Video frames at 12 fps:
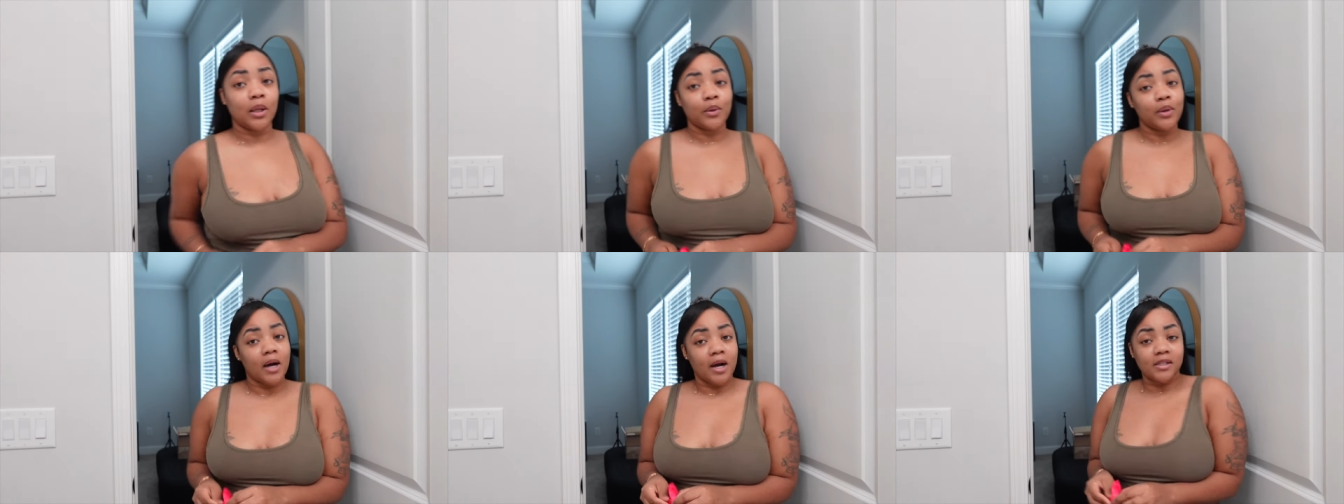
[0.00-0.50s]

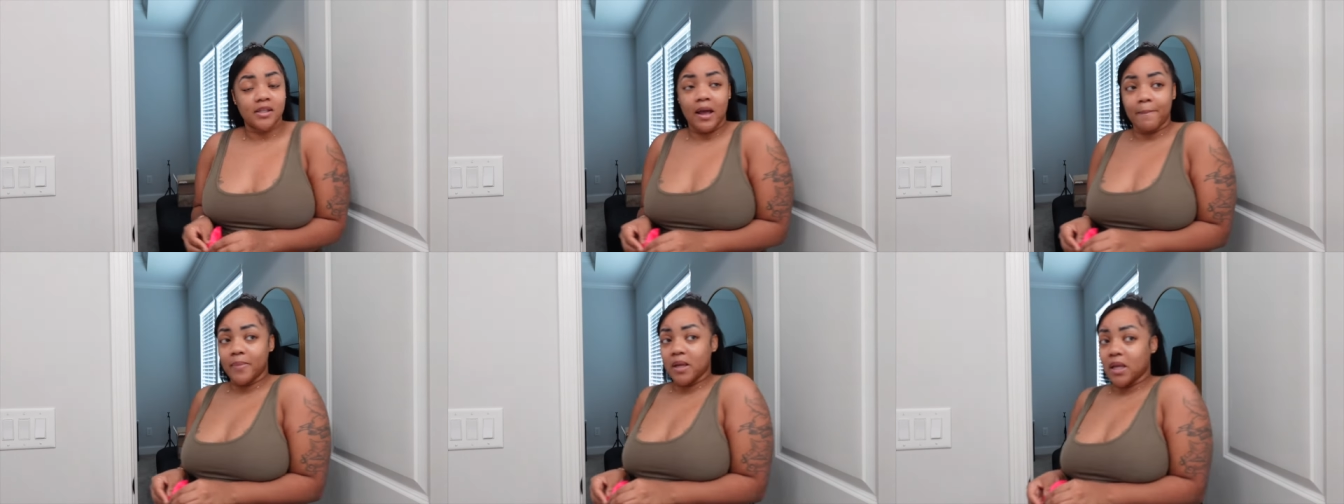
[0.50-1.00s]
you guys.
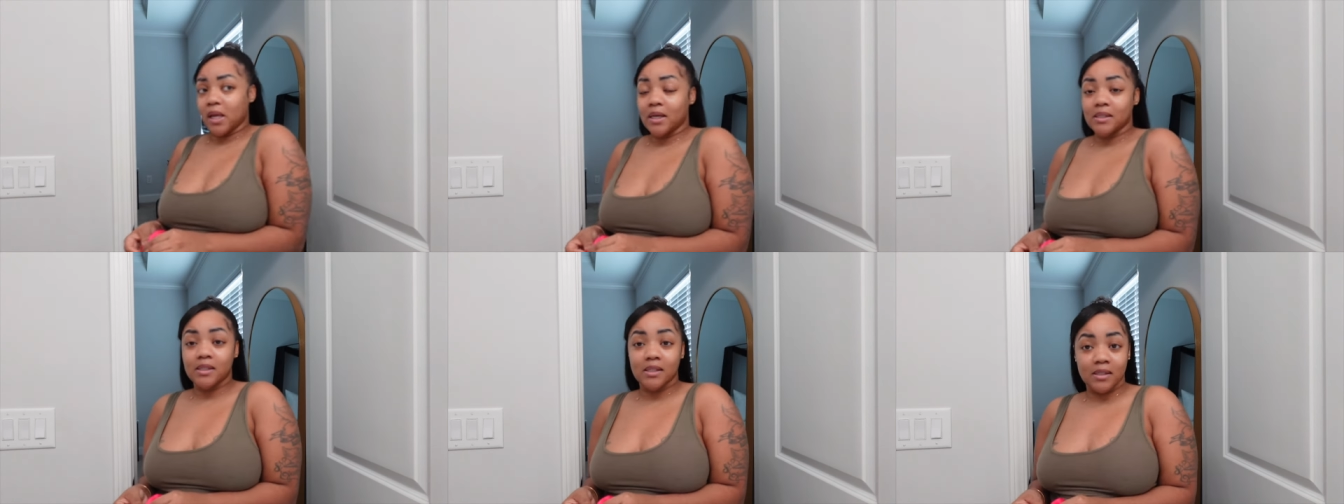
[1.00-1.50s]
Happy
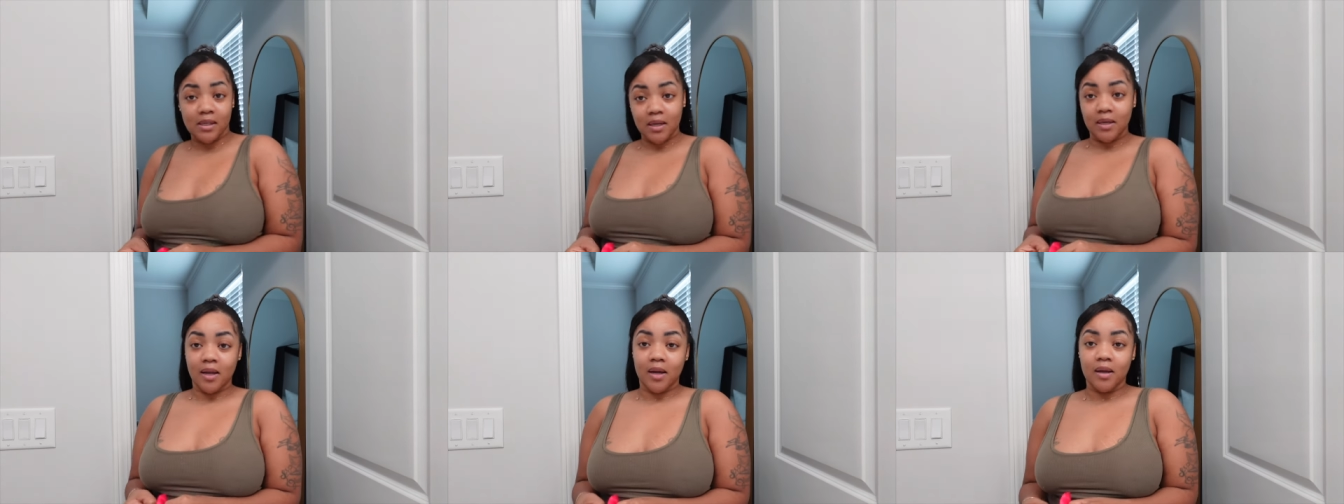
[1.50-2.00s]

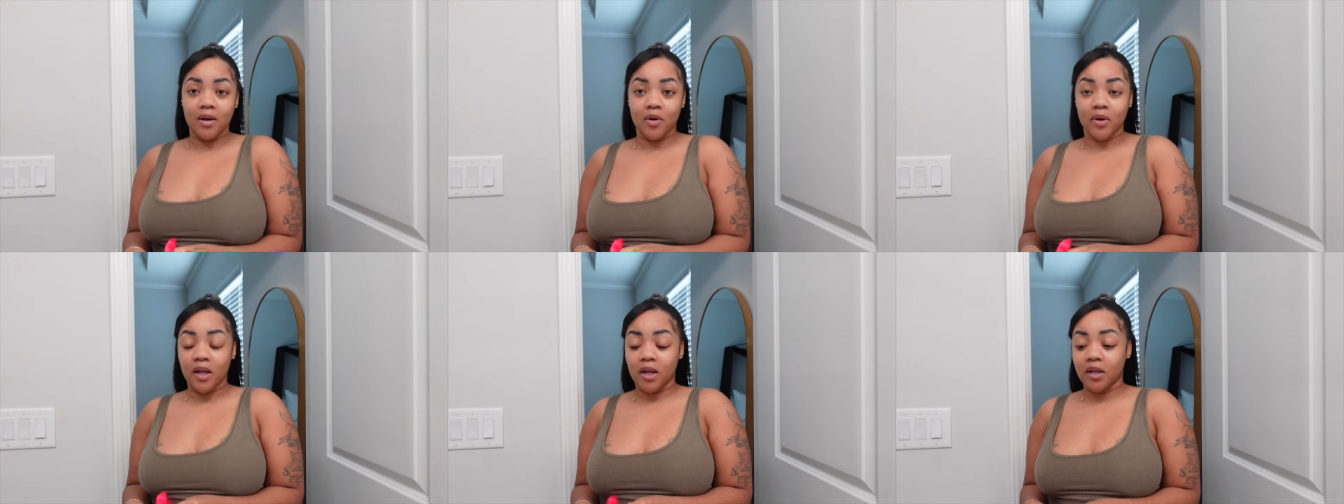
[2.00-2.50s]
sunday
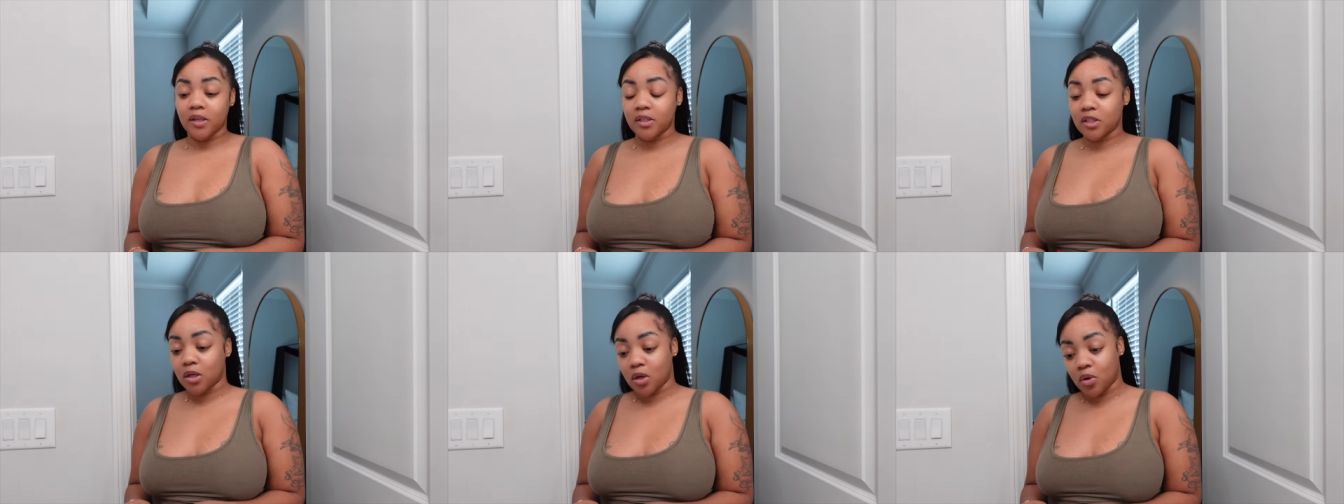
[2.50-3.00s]
okay
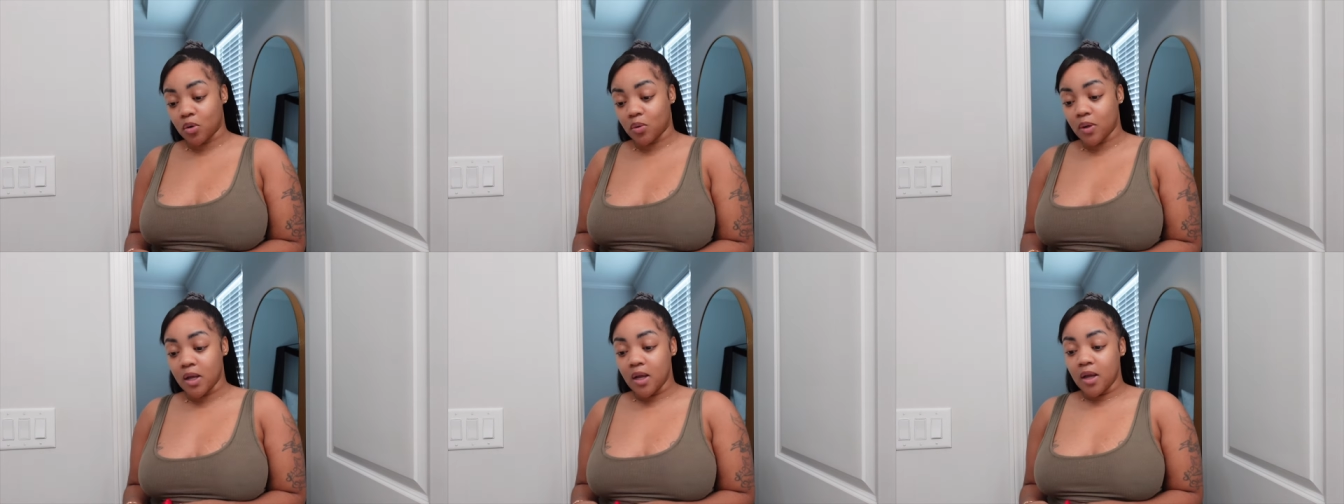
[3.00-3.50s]

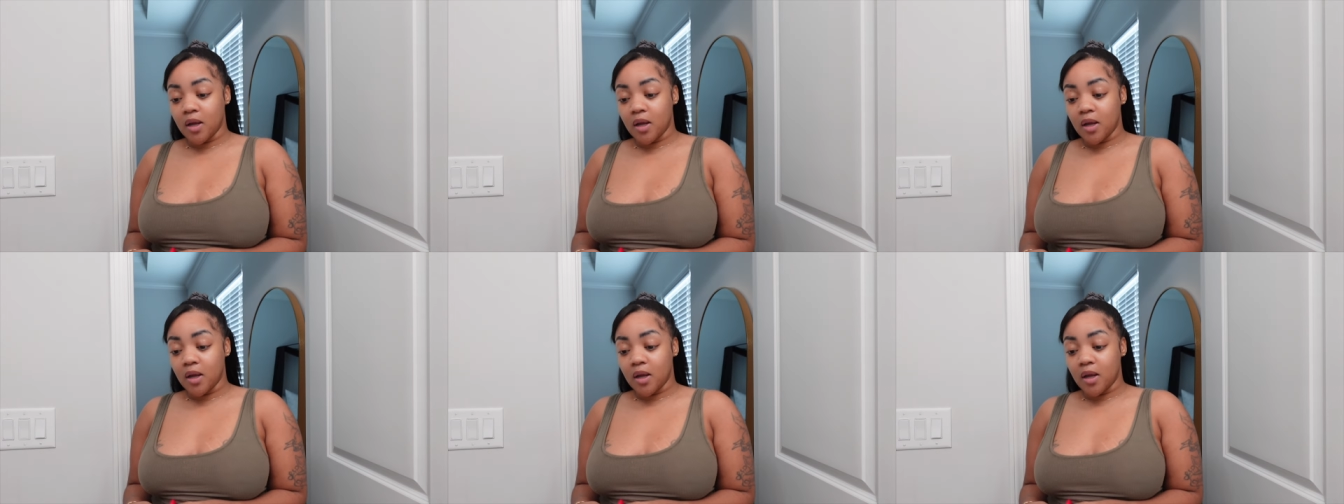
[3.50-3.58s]
so